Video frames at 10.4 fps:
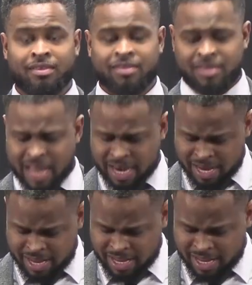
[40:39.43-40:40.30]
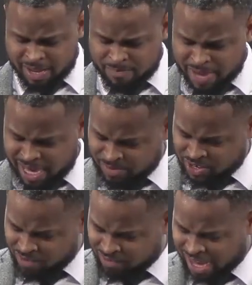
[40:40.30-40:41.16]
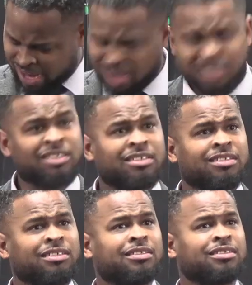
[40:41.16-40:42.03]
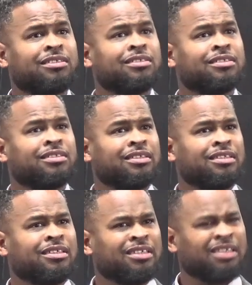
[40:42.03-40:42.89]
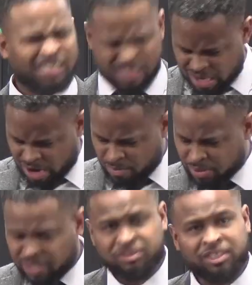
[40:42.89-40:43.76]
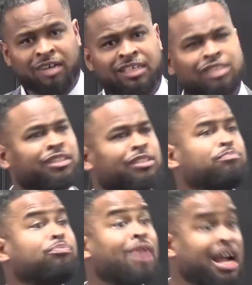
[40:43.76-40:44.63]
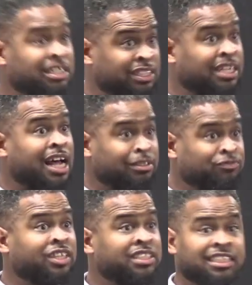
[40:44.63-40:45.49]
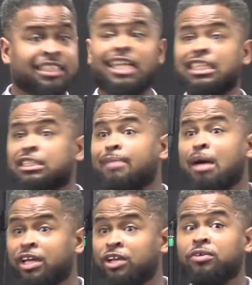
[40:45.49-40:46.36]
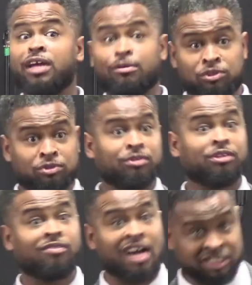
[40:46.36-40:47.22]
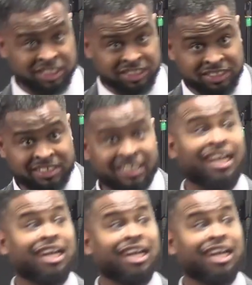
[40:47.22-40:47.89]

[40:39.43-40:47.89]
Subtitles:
that he made himself like us. He humbled himself. That's what prior to that verse says, let this mind be in you that was also in Christ Jesus. And then it